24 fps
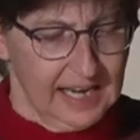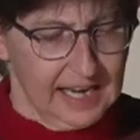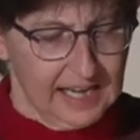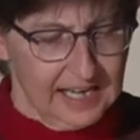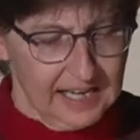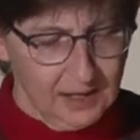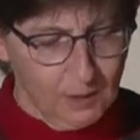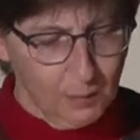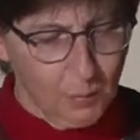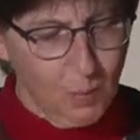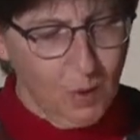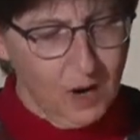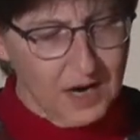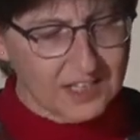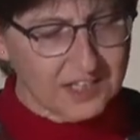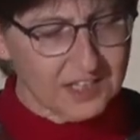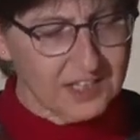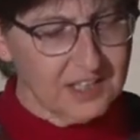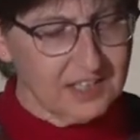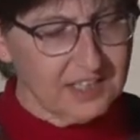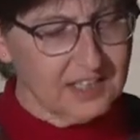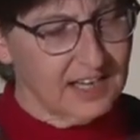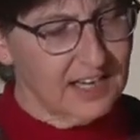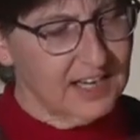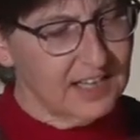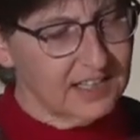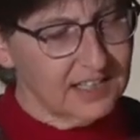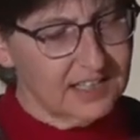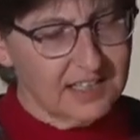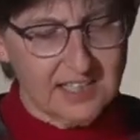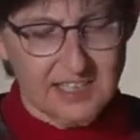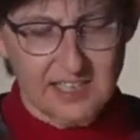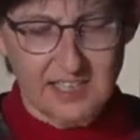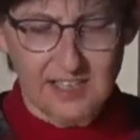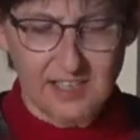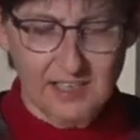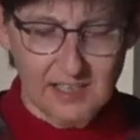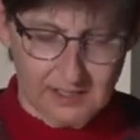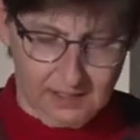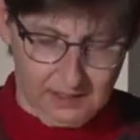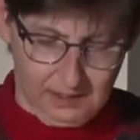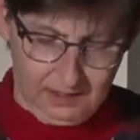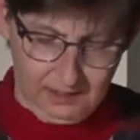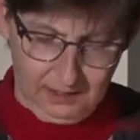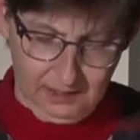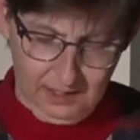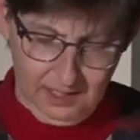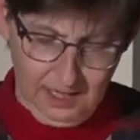It wasn't
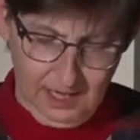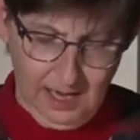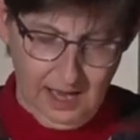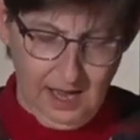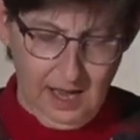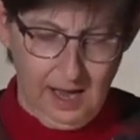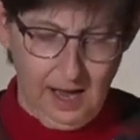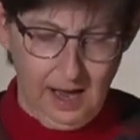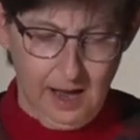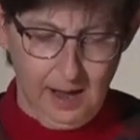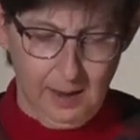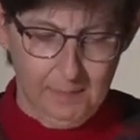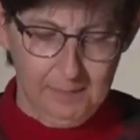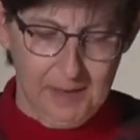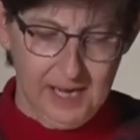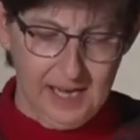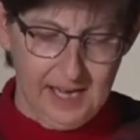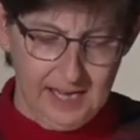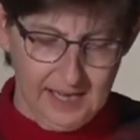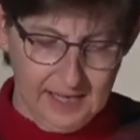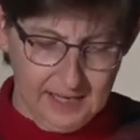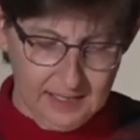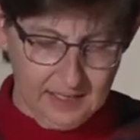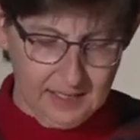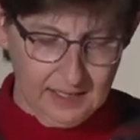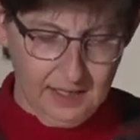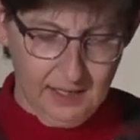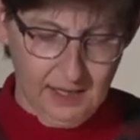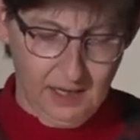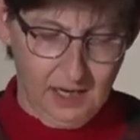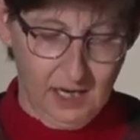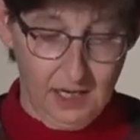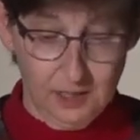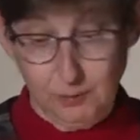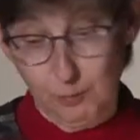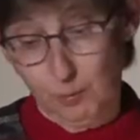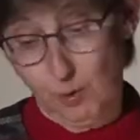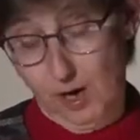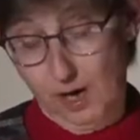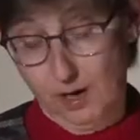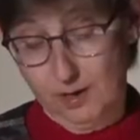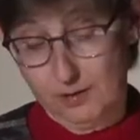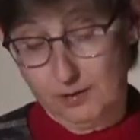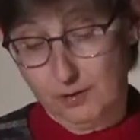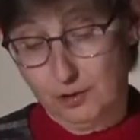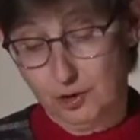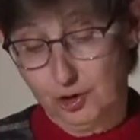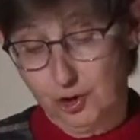until a man, a,
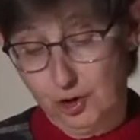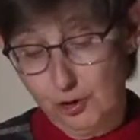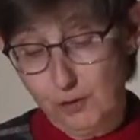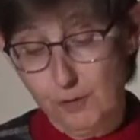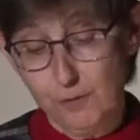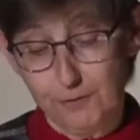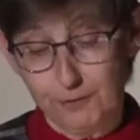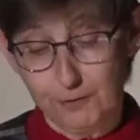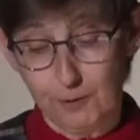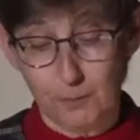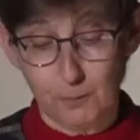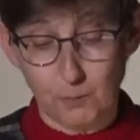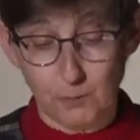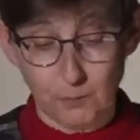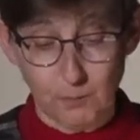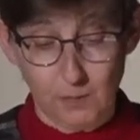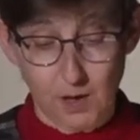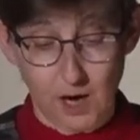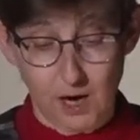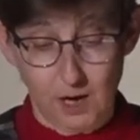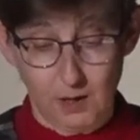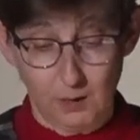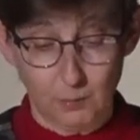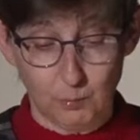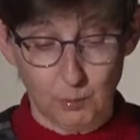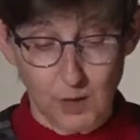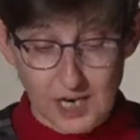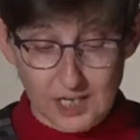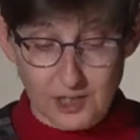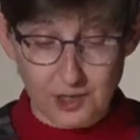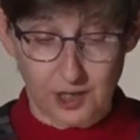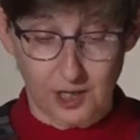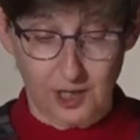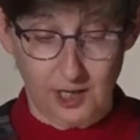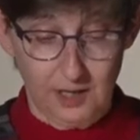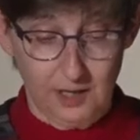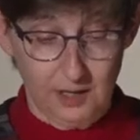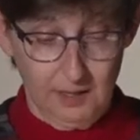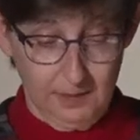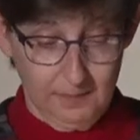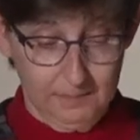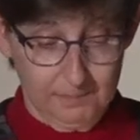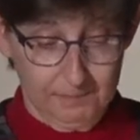a Jew from uh, Russia,